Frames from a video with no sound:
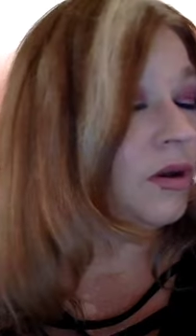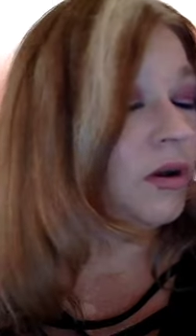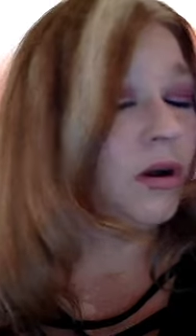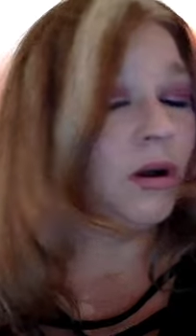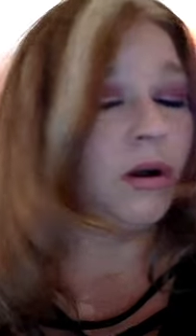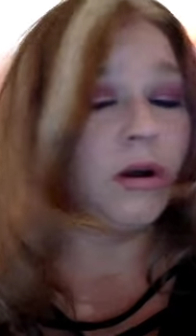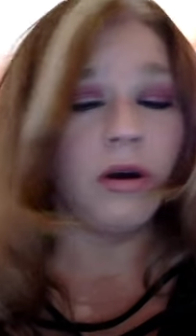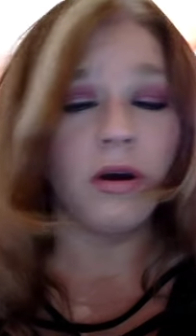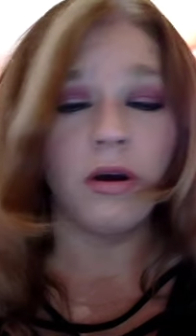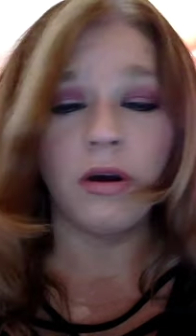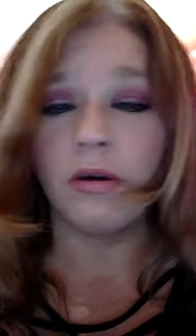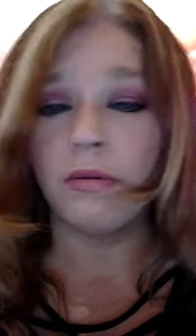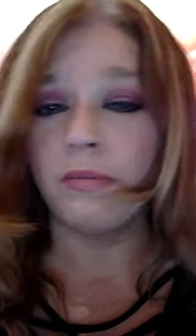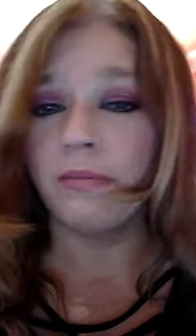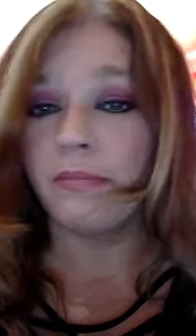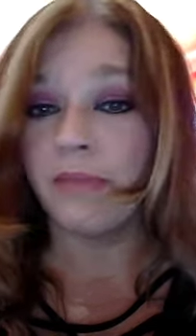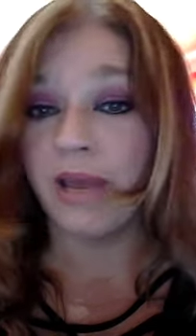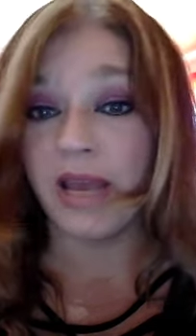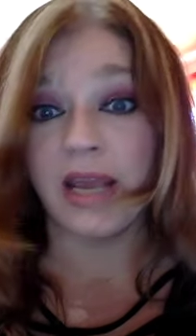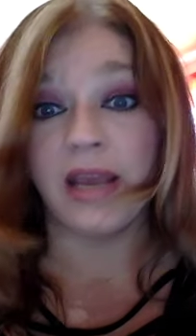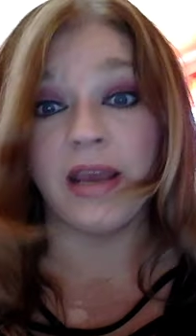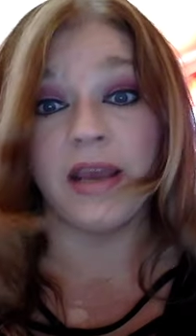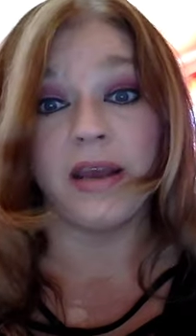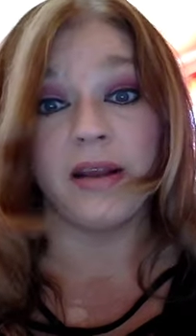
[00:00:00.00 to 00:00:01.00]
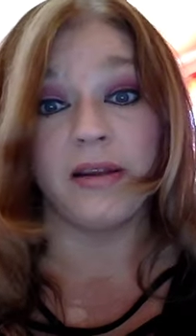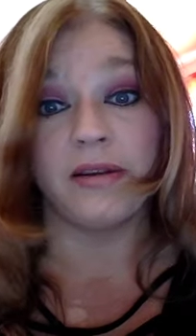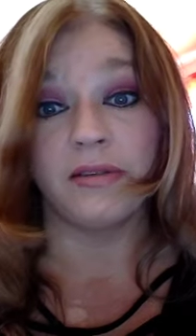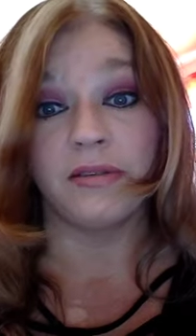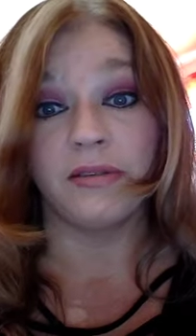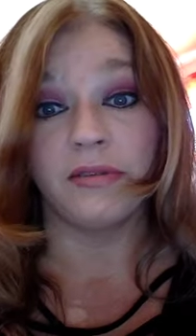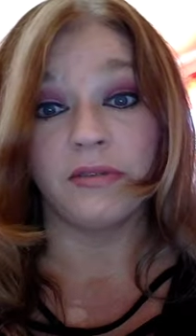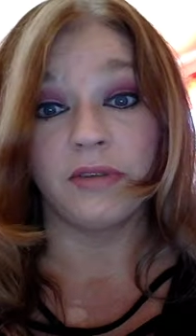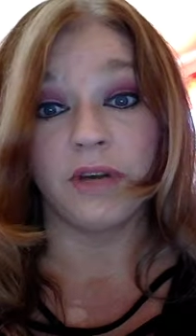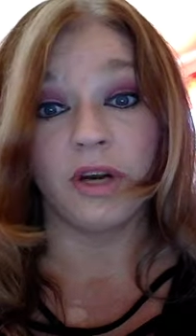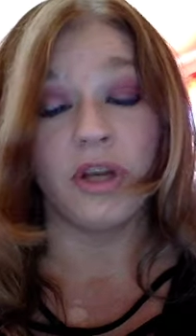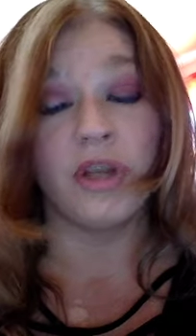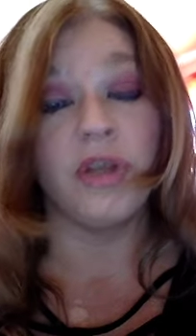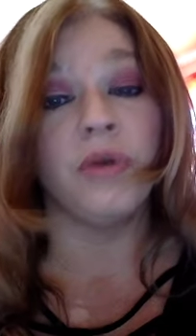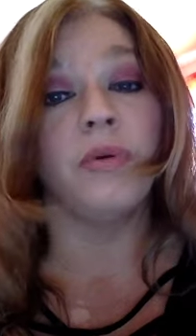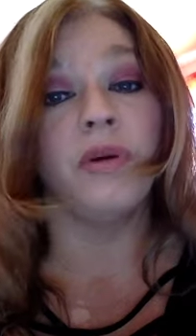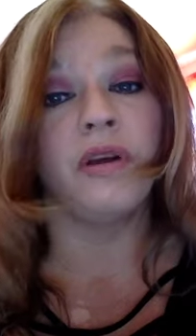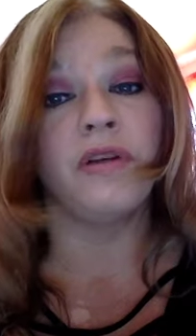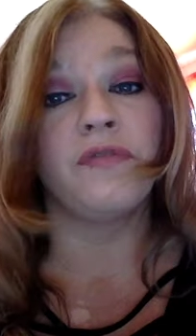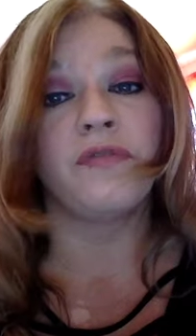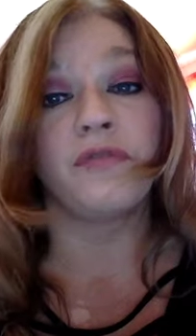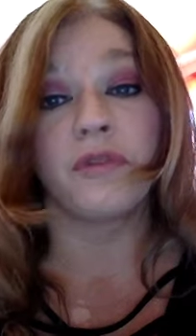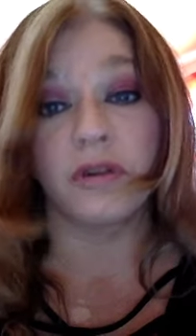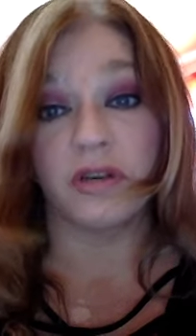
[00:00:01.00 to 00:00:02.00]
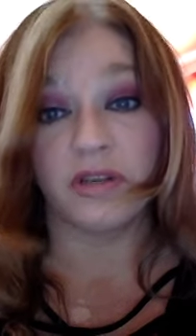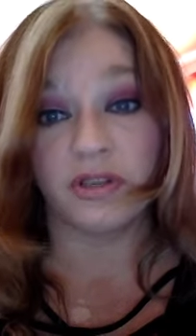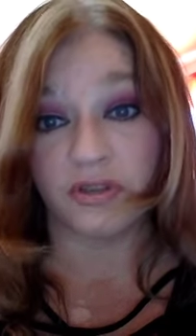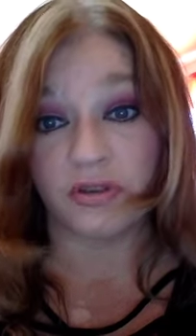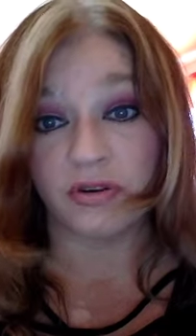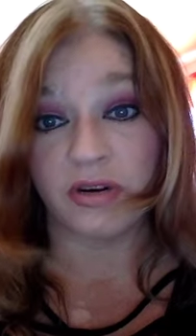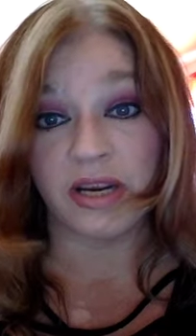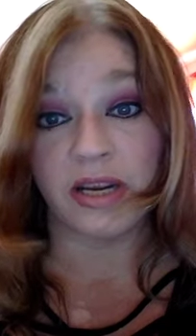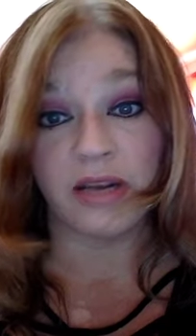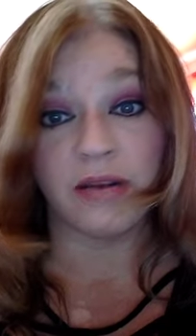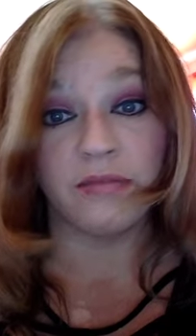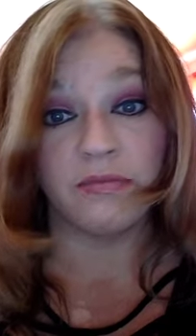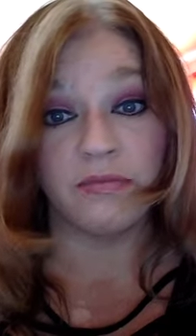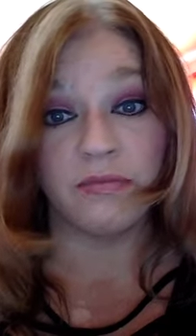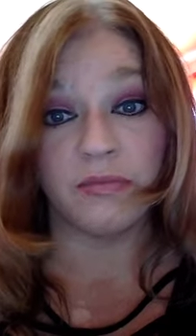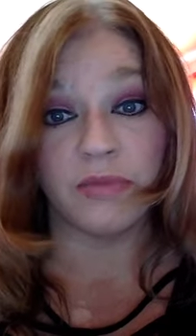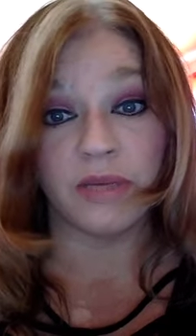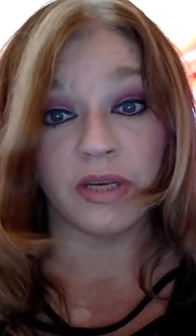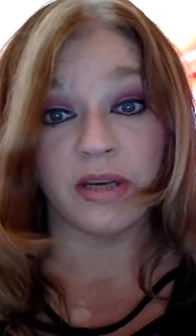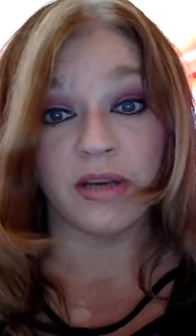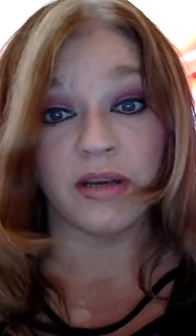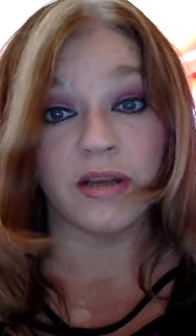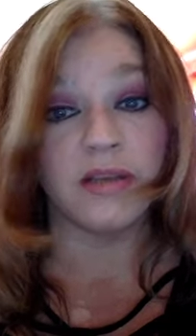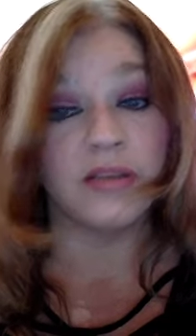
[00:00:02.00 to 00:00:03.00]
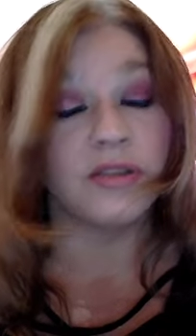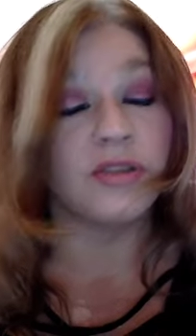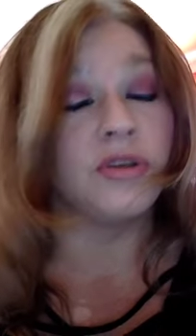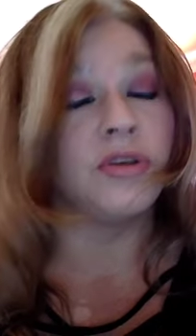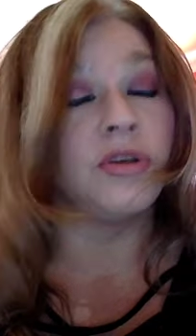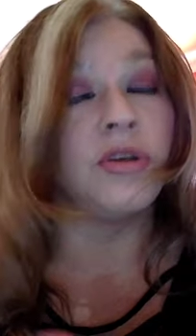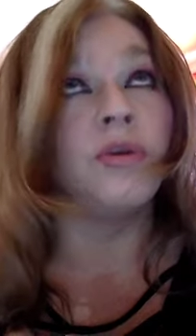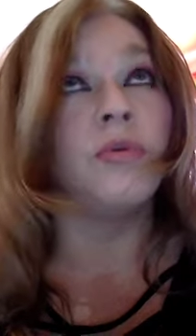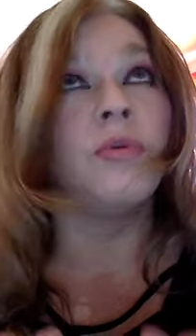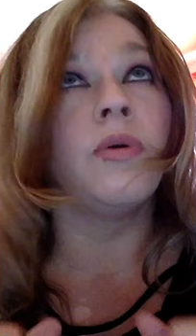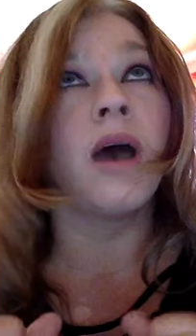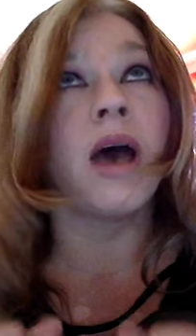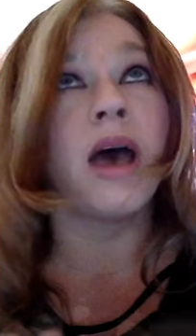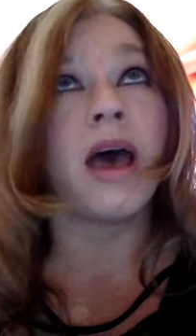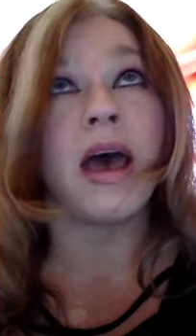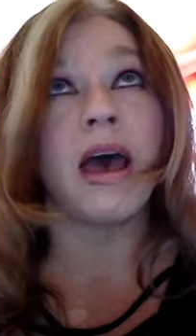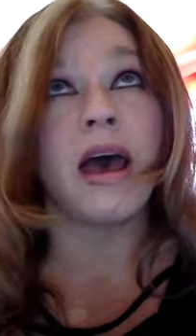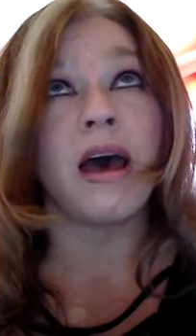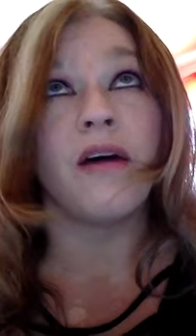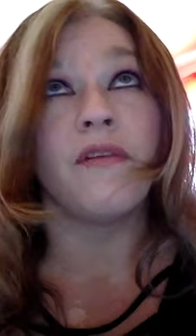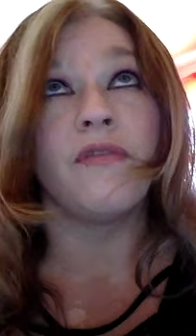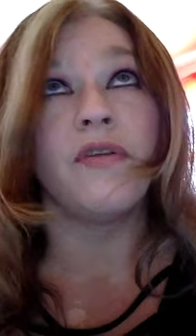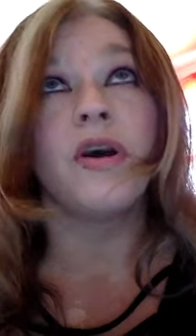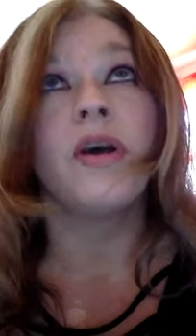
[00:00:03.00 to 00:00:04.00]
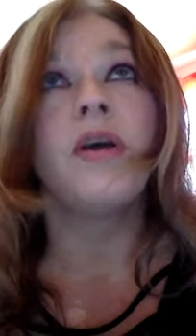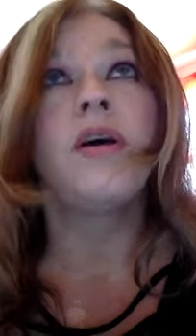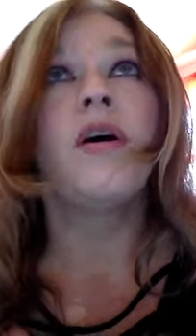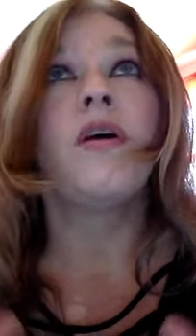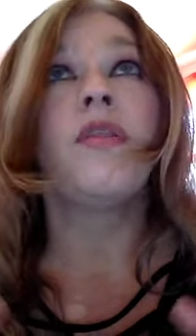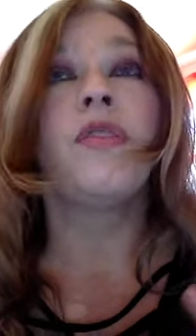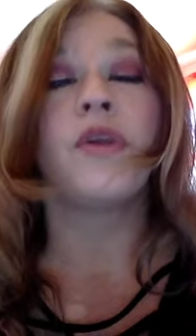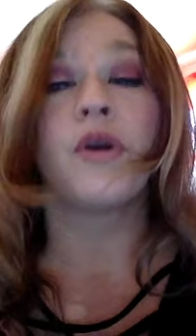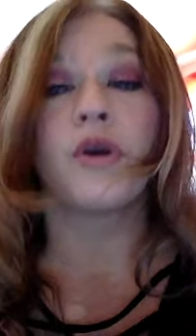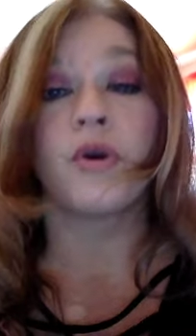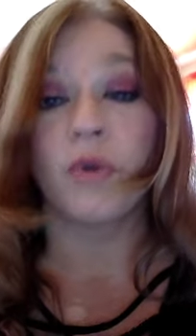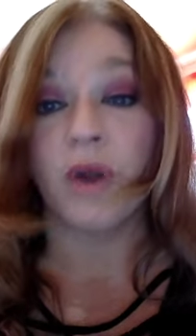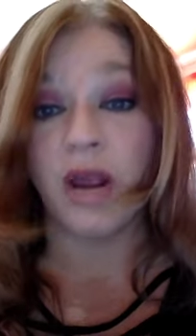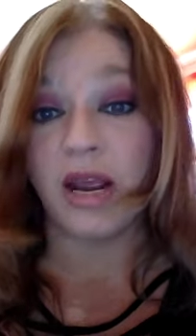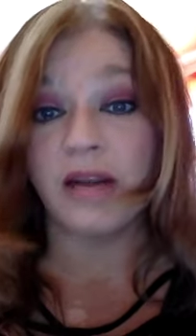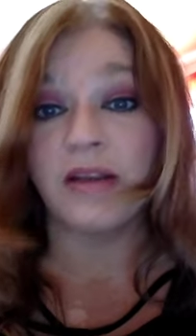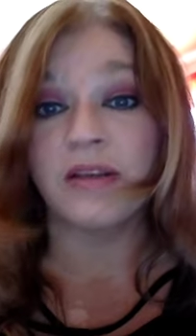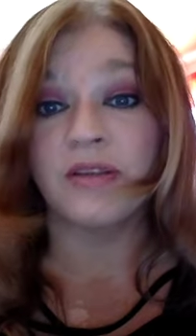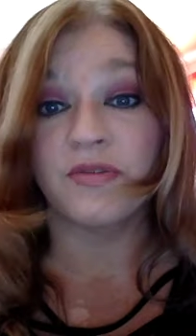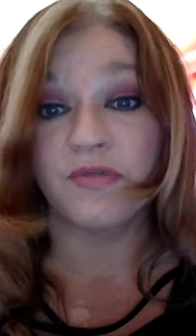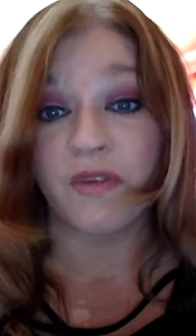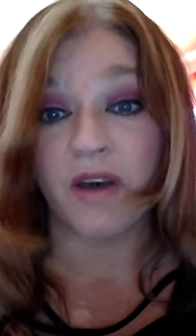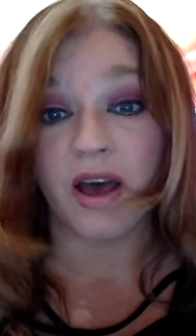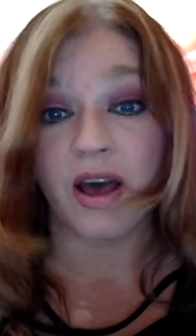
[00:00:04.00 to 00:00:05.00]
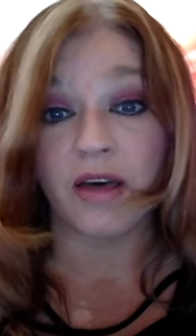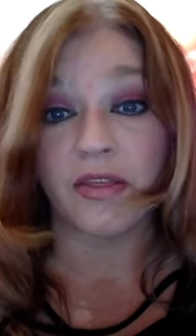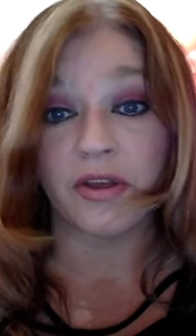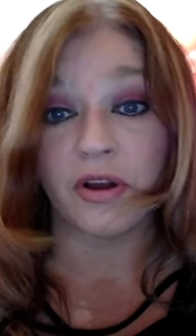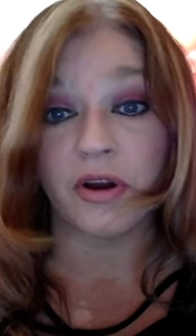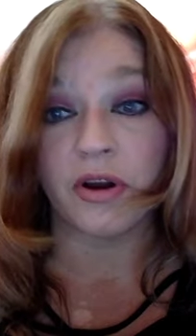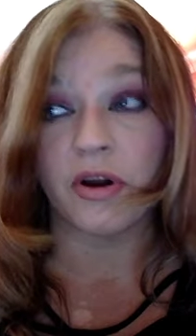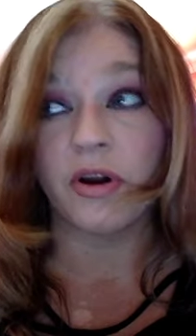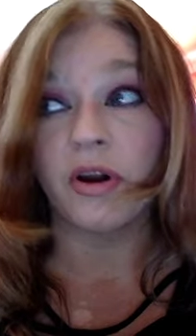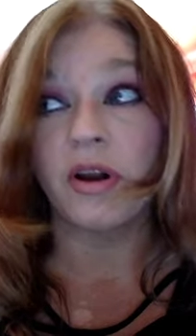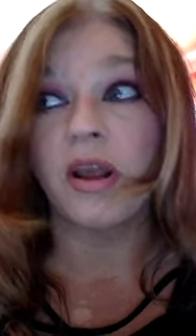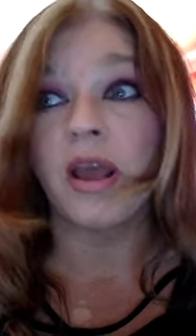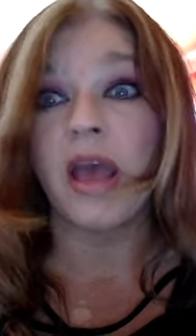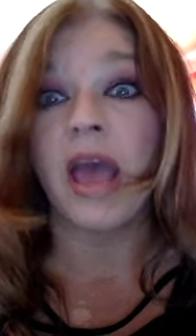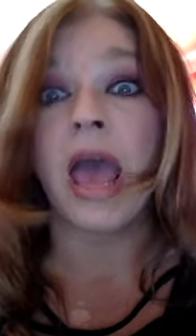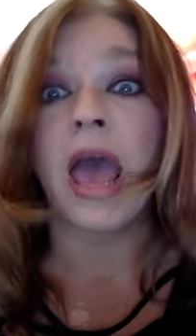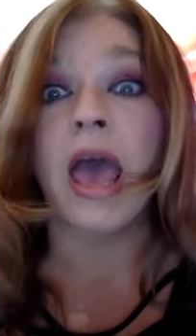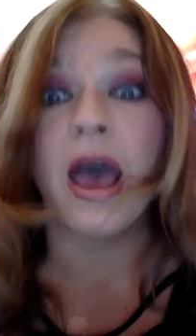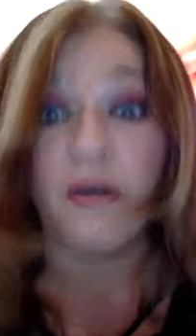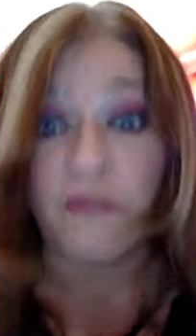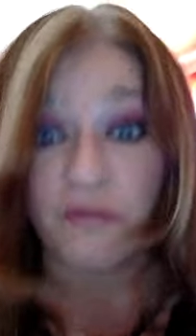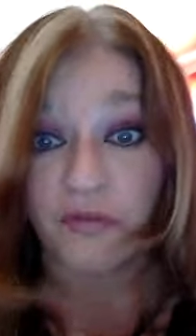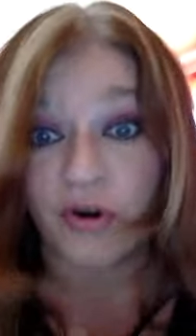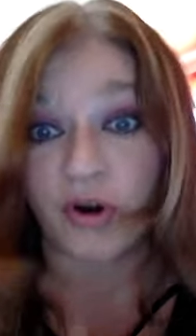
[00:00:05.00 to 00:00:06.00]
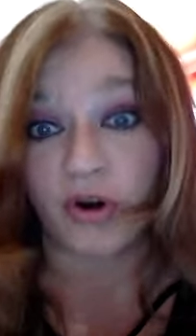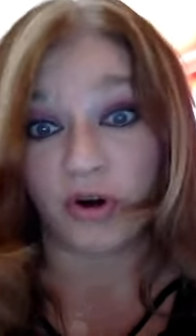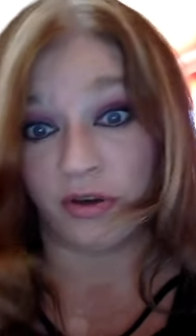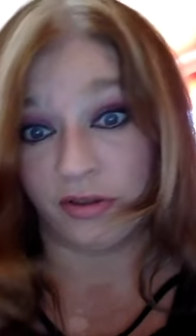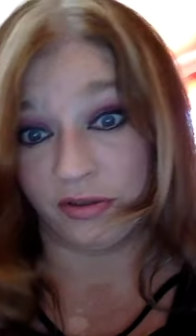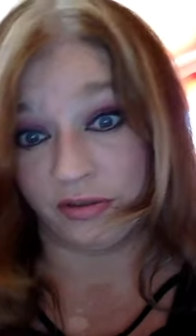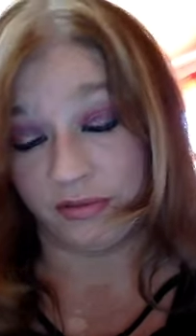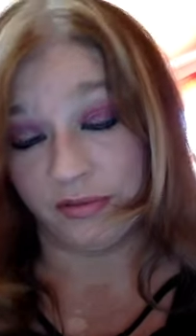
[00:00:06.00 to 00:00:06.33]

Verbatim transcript: oh man, are you in for a treat because you have the greatest father ever.